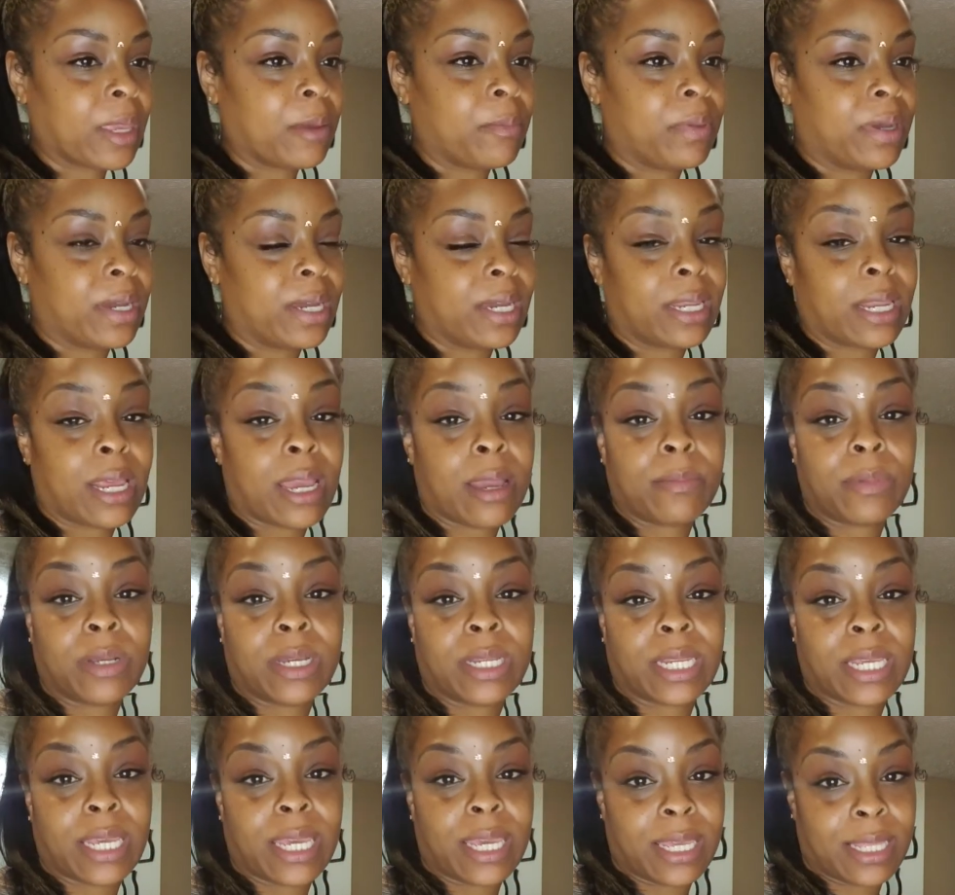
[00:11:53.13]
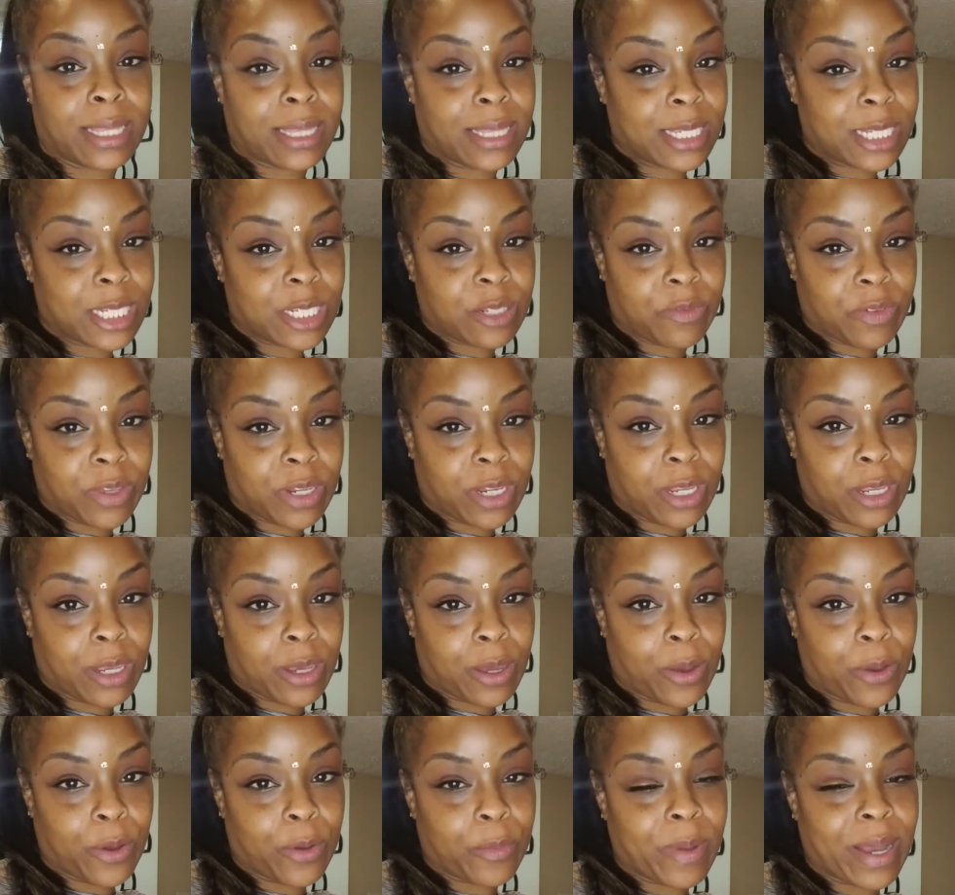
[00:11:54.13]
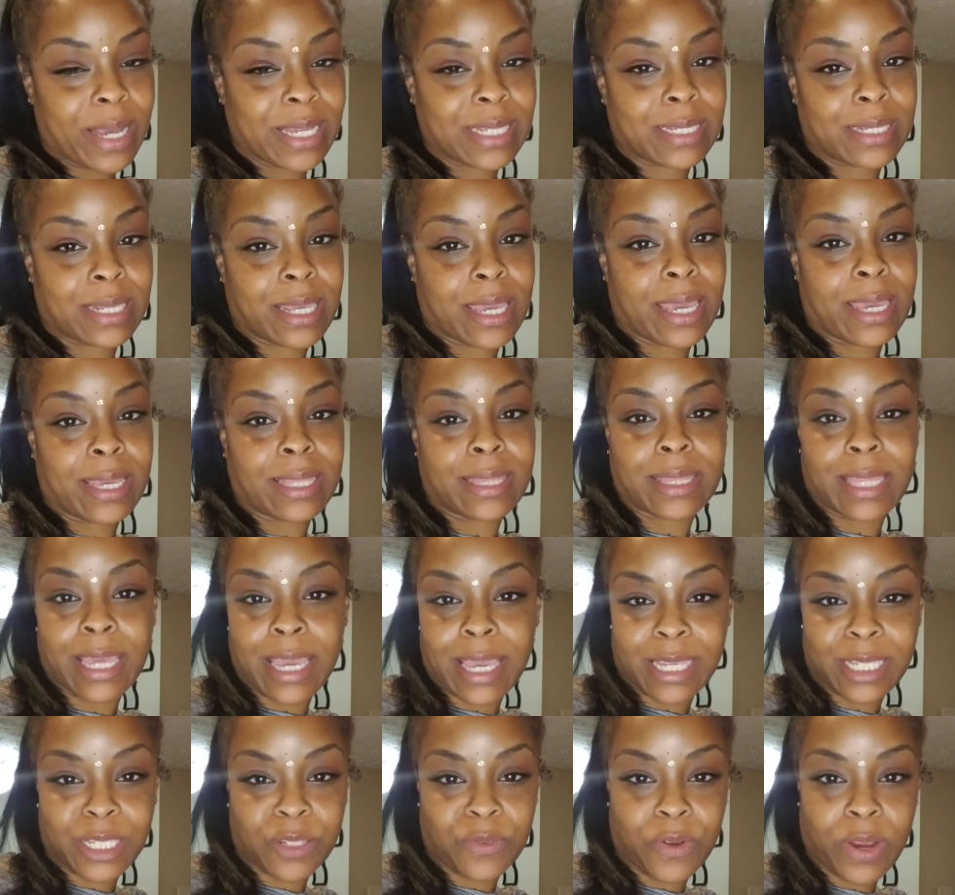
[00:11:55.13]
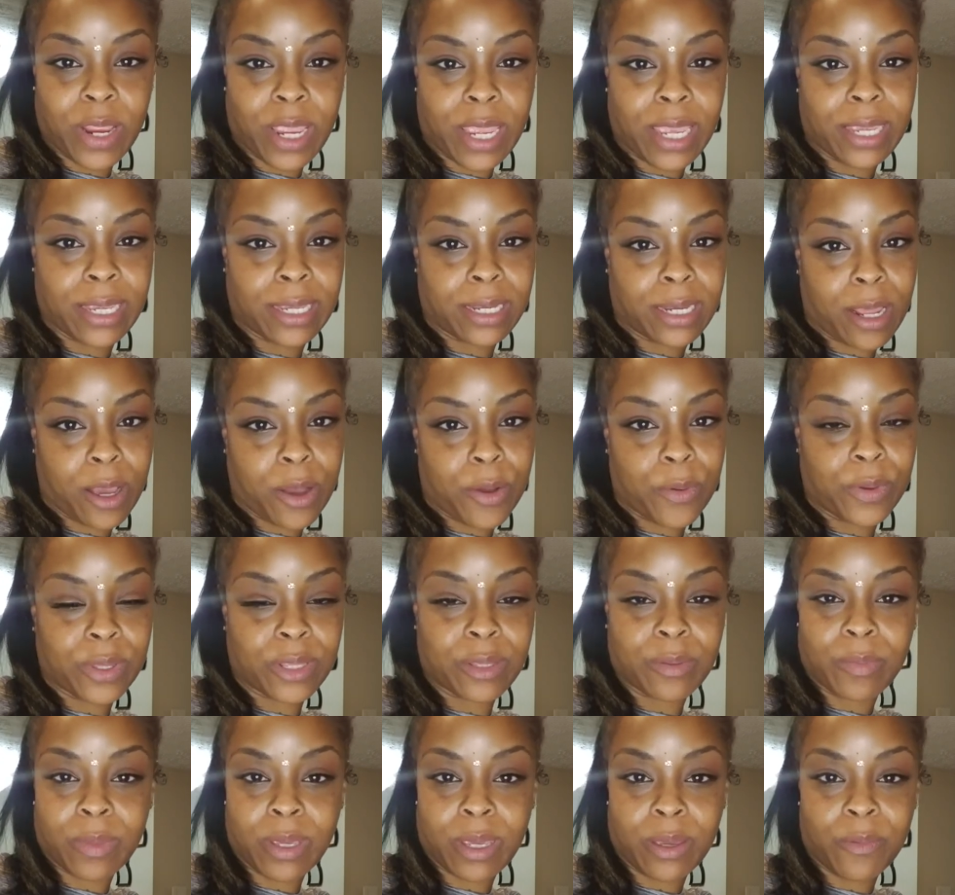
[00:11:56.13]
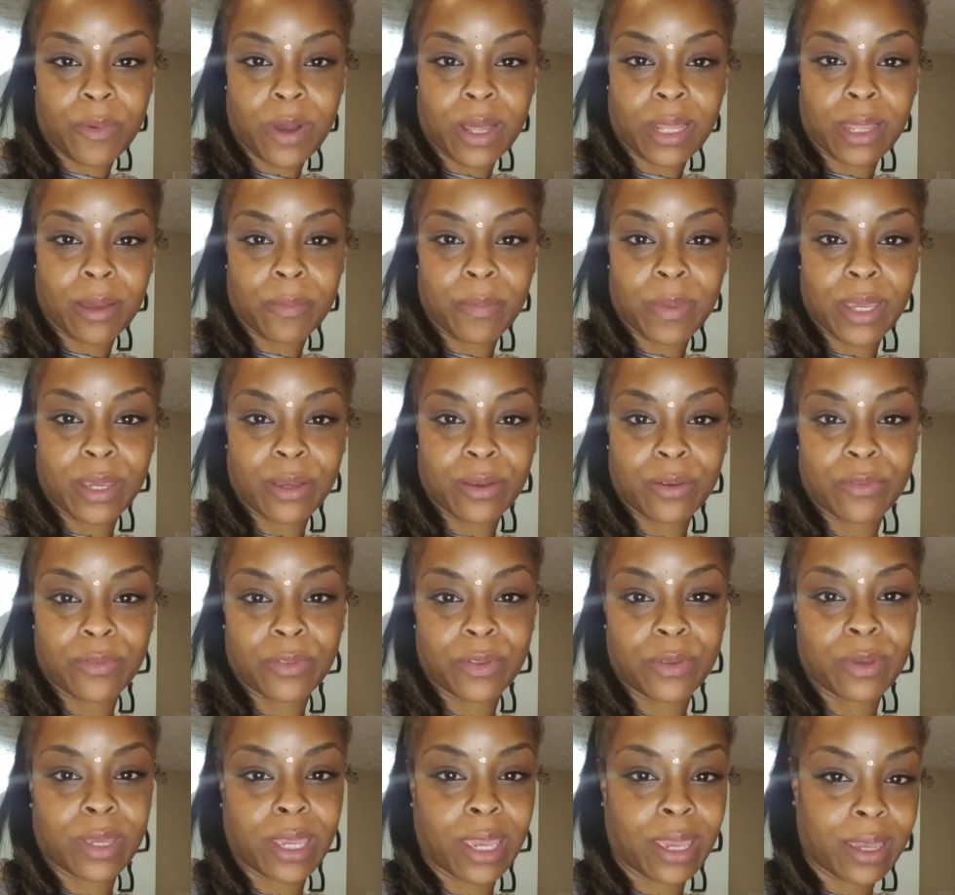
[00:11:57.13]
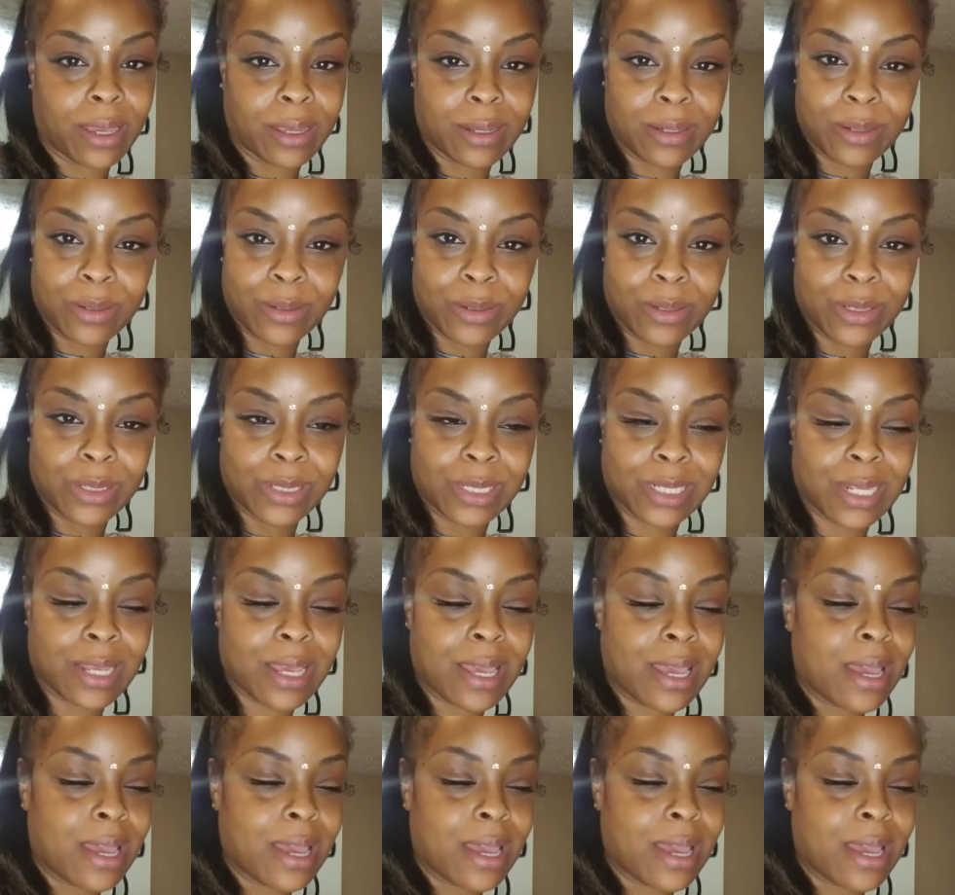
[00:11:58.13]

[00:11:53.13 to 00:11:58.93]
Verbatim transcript: But I'm going to end this video by saying thanks for hanging out with me while I make a few candles.